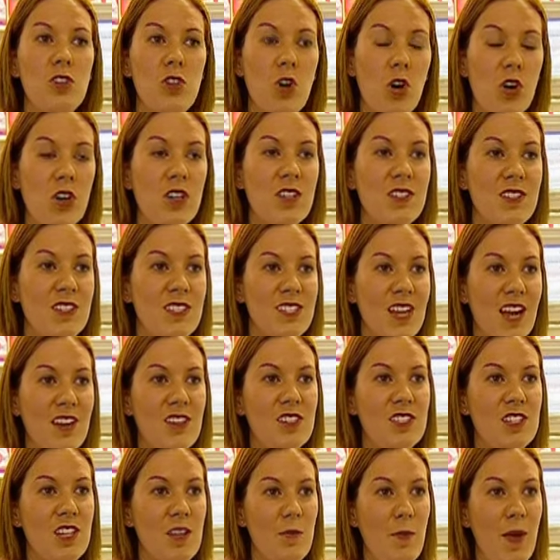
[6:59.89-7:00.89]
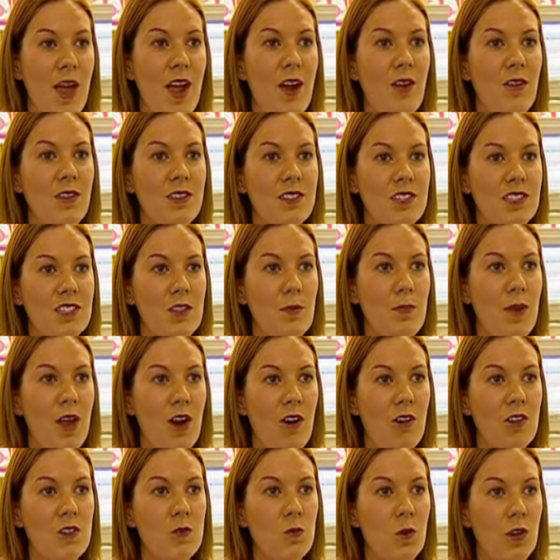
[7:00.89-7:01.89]
not as attached to their parents as the
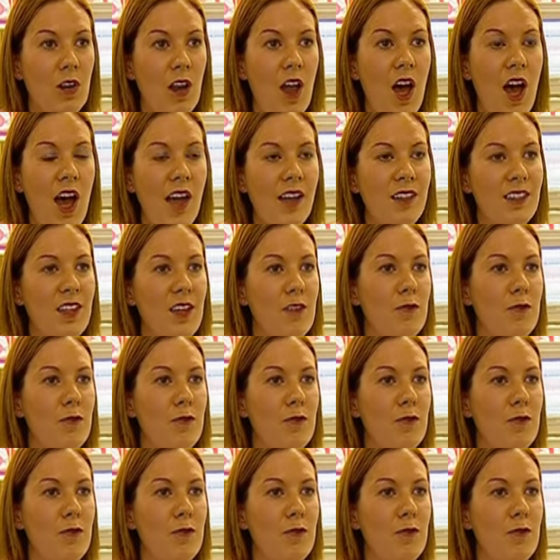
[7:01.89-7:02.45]
parents would like.